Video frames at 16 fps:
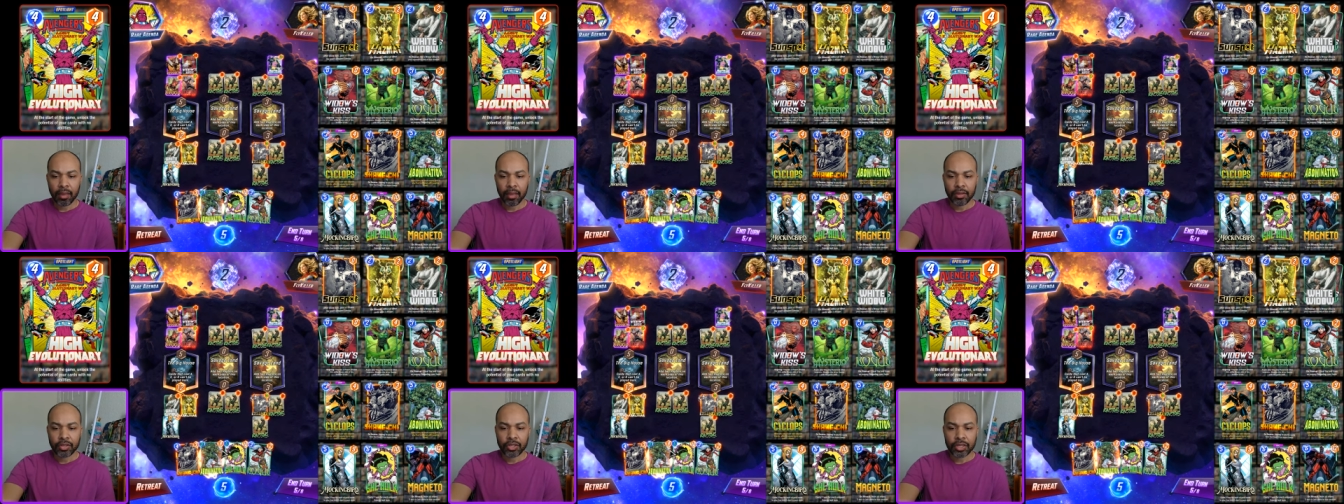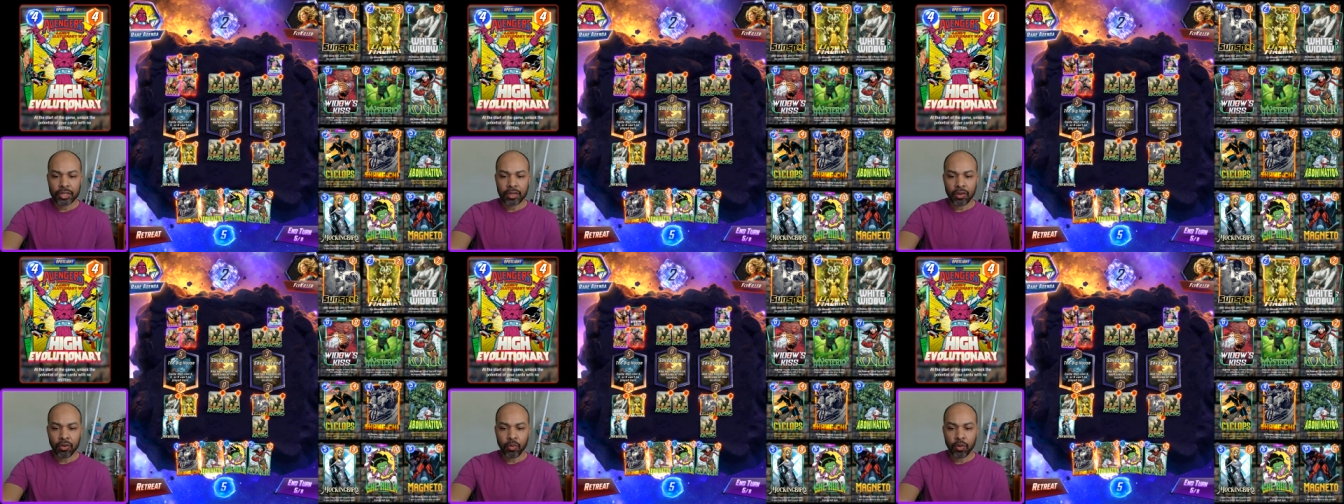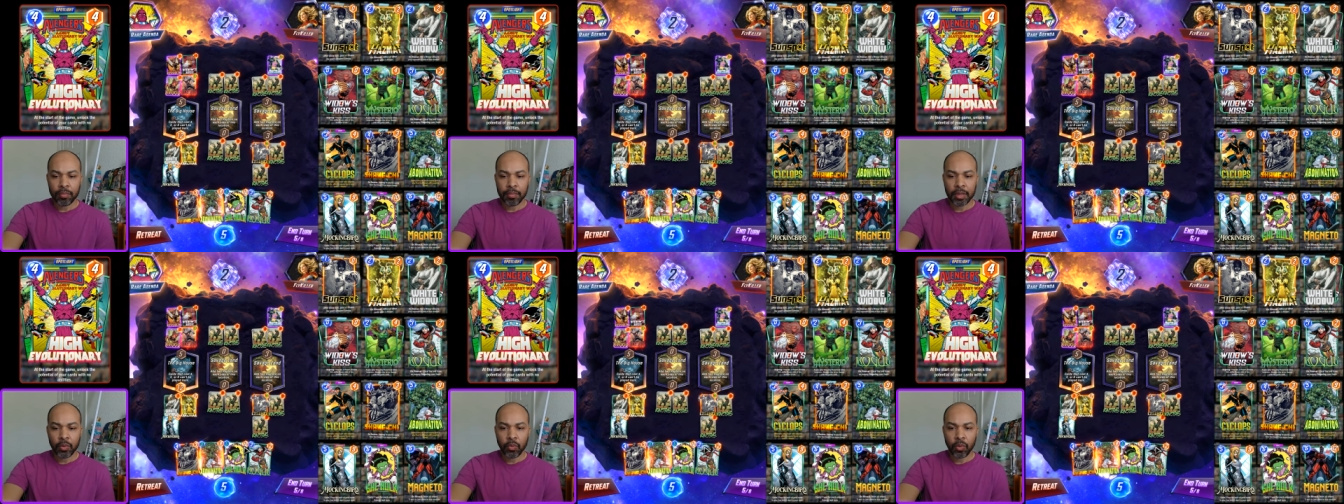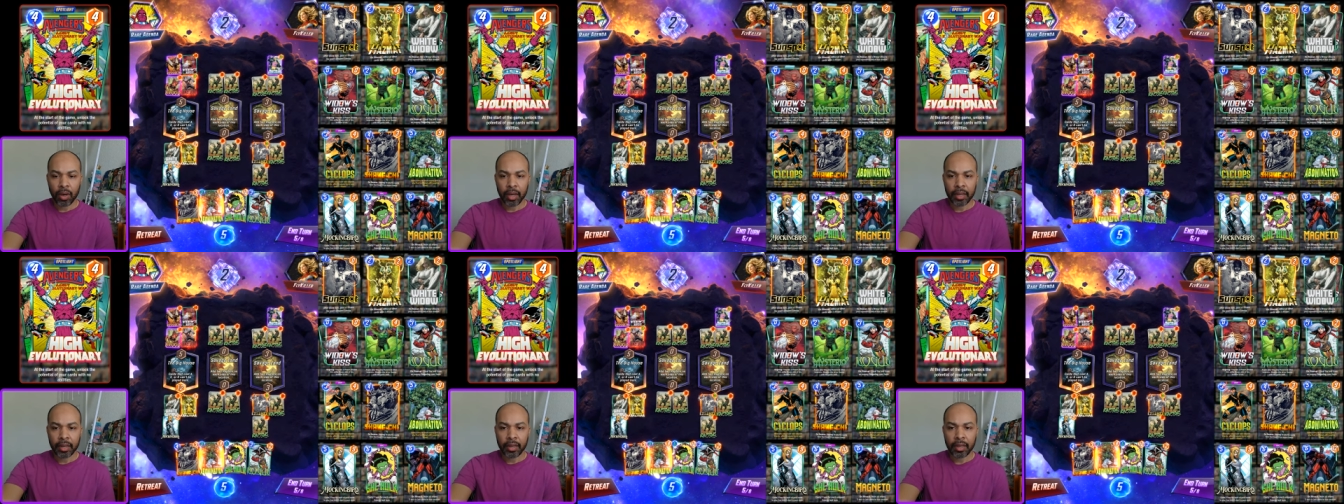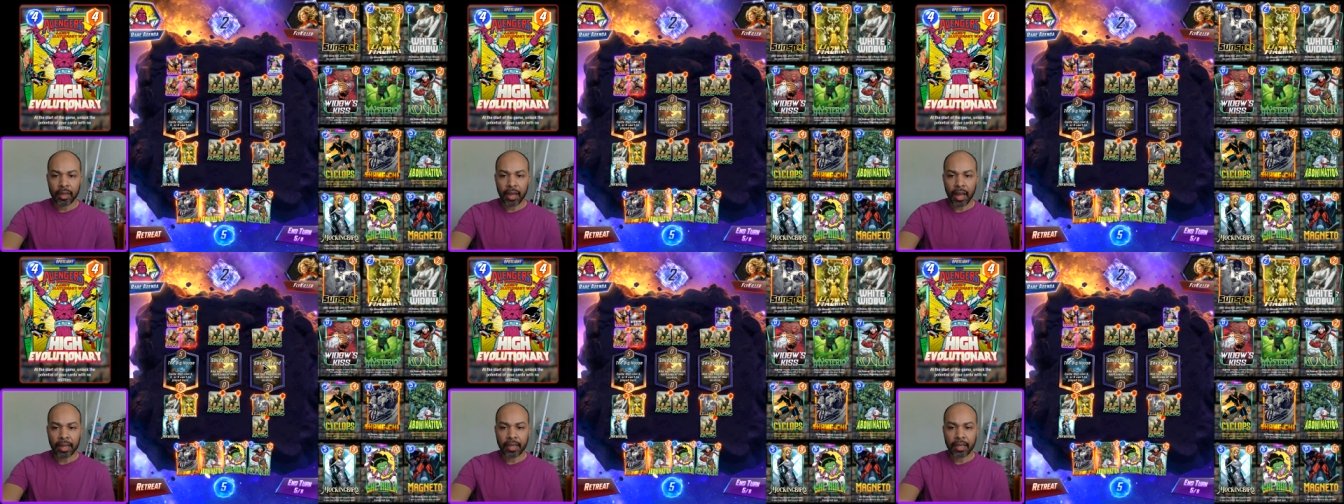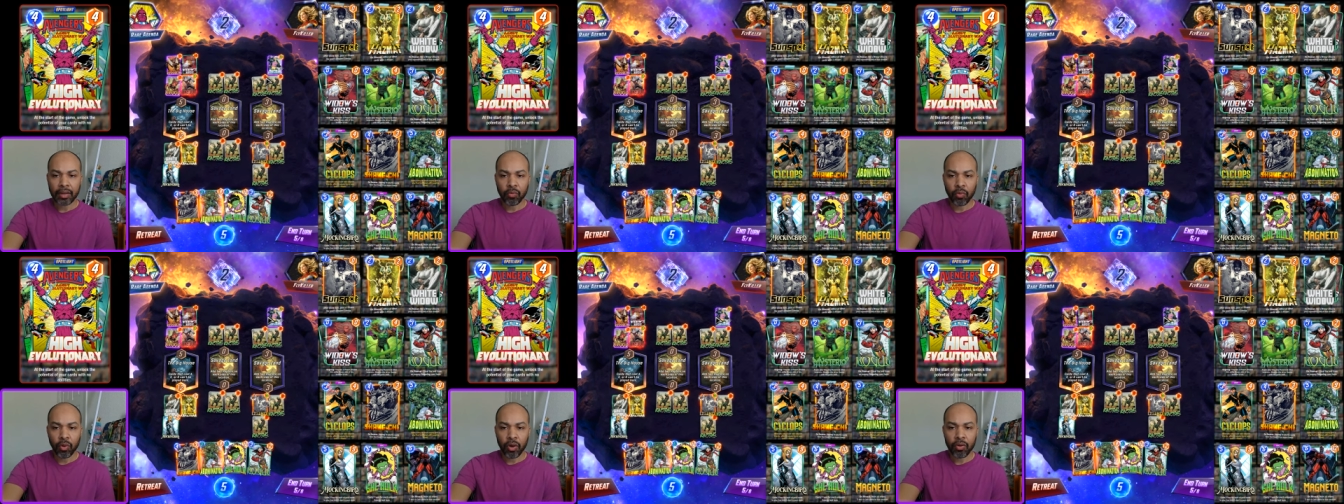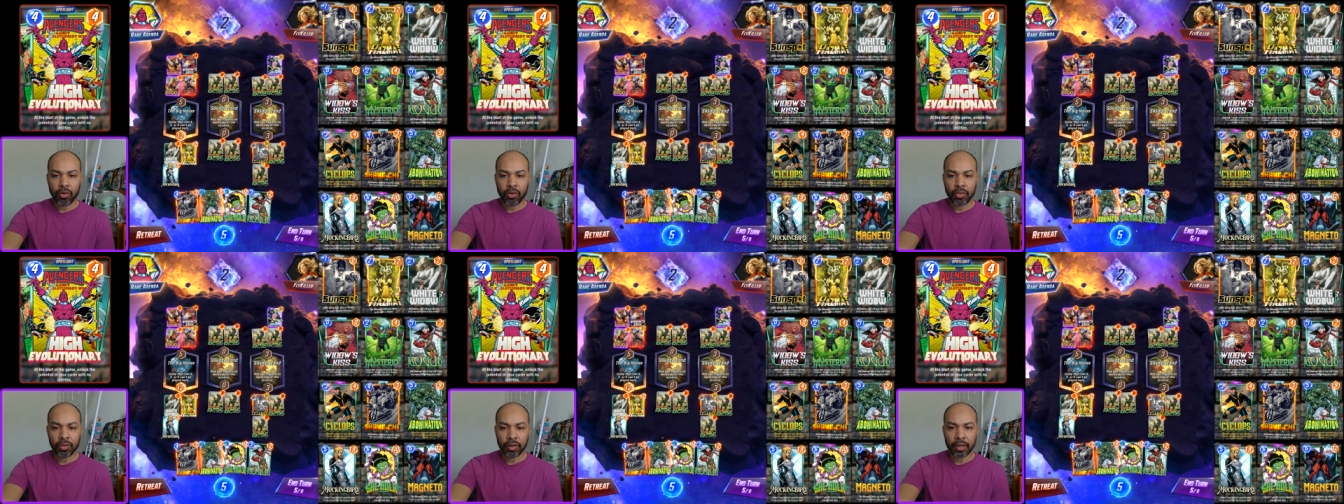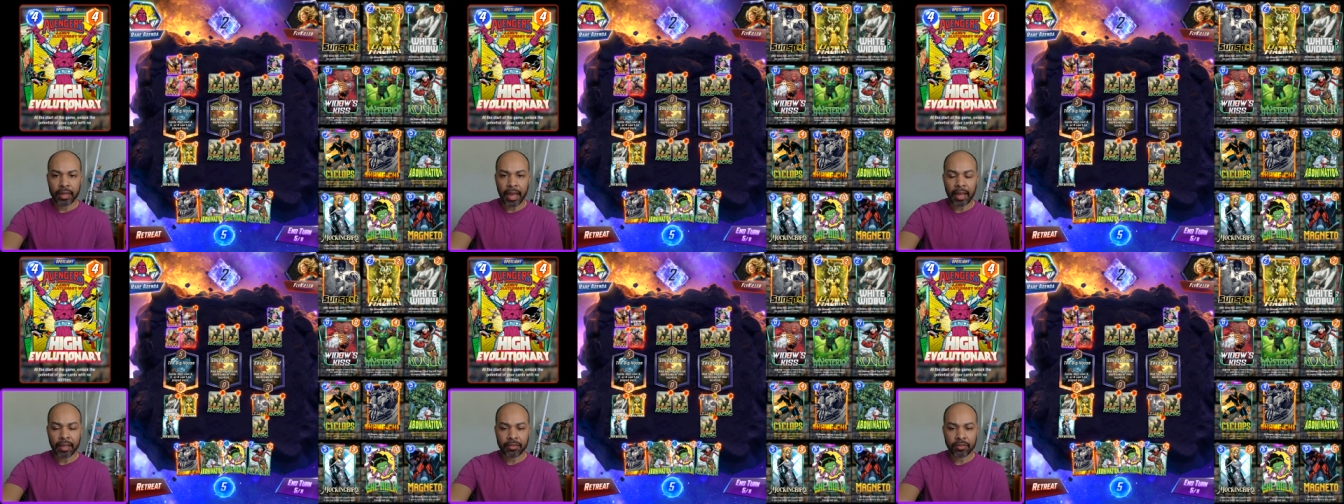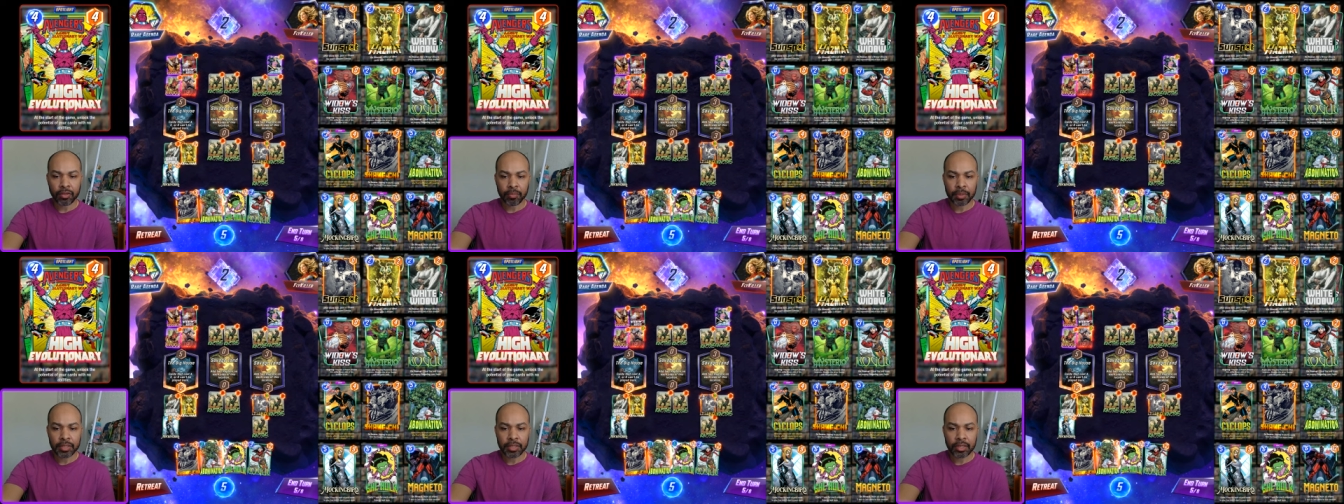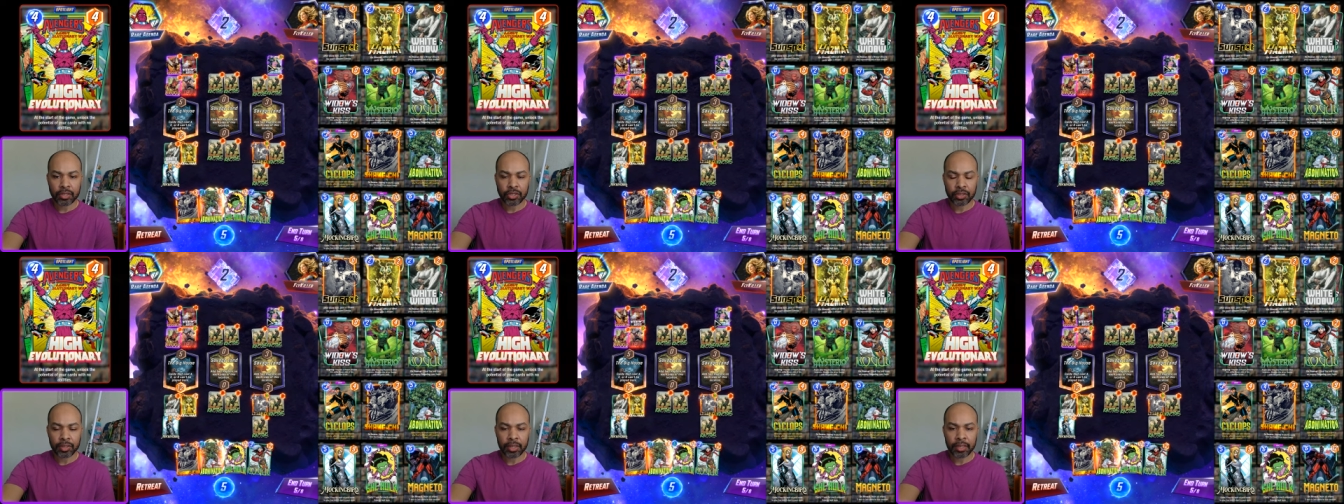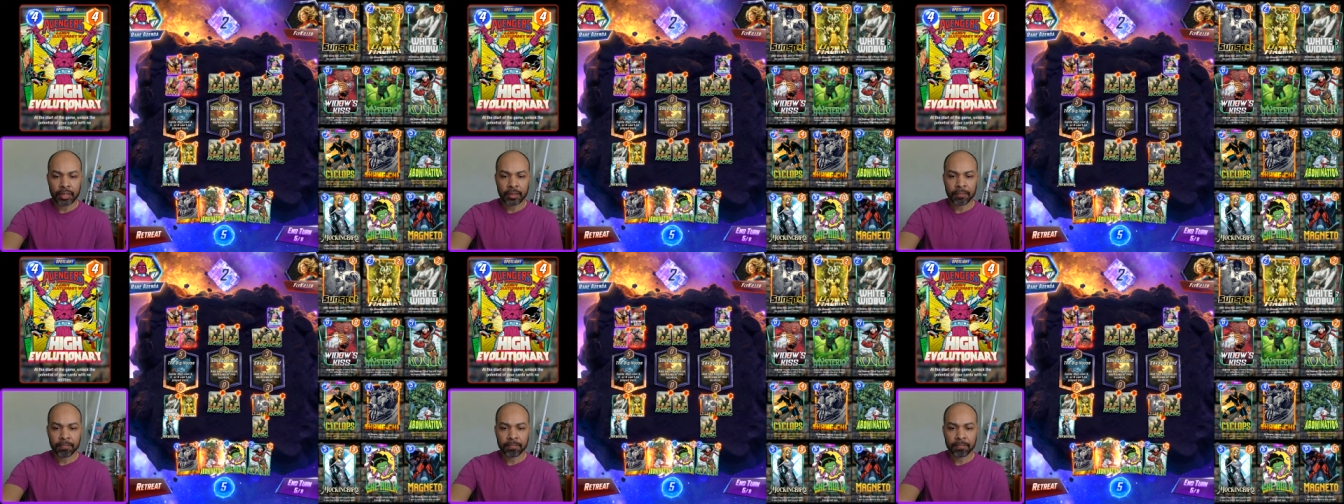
She-Hulk will be one. I can rogue their Dazzler potentially.